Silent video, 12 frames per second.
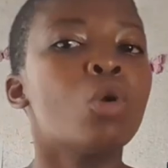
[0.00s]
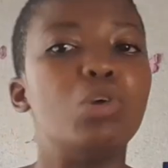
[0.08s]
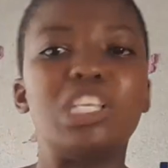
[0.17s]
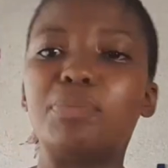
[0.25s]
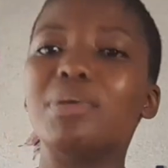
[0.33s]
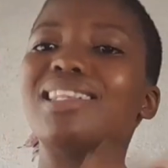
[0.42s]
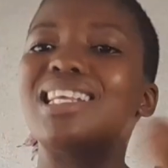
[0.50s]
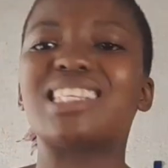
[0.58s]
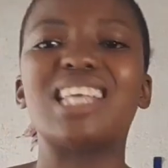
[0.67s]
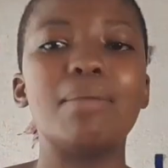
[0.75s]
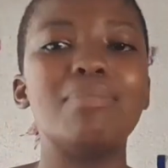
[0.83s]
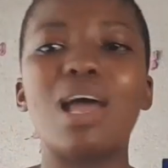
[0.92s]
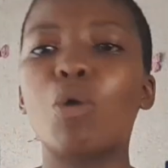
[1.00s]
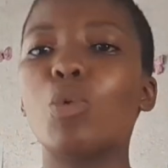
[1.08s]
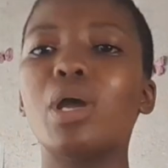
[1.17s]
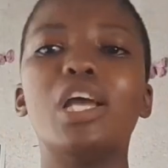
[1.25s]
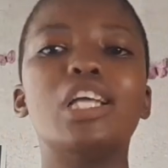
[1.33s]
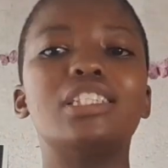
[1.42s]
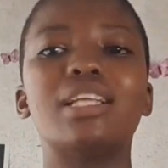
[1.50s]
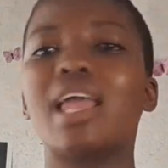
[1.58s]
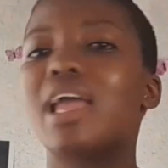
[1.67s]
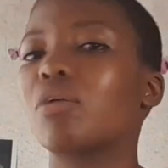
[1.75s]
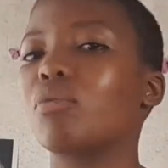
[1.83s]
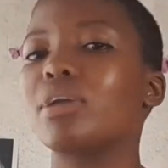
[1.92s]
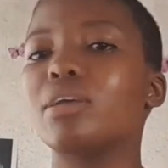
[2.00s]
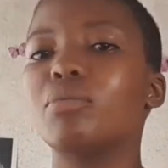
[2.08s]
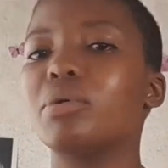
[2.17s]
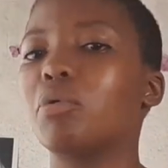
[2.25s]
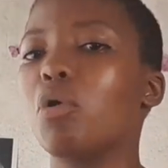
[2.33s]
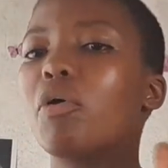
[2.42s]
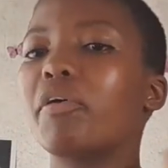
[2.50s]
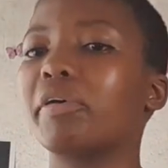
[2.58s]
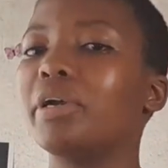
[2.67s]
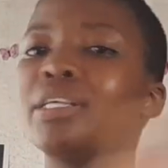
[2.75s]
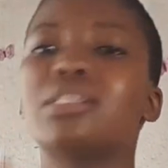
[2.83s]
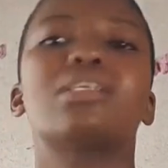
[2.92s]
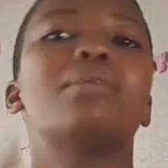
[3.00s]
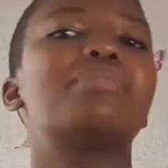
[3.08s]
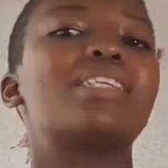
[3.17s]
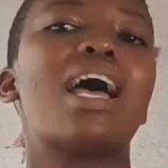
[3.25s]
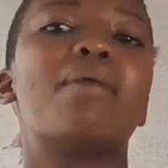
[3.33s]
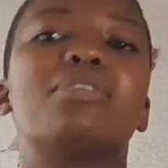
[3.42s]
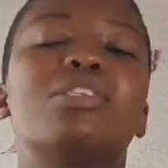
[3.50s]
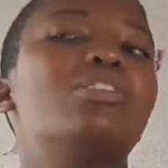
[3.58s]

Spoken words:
We speak the same language, we go crazy sometimes,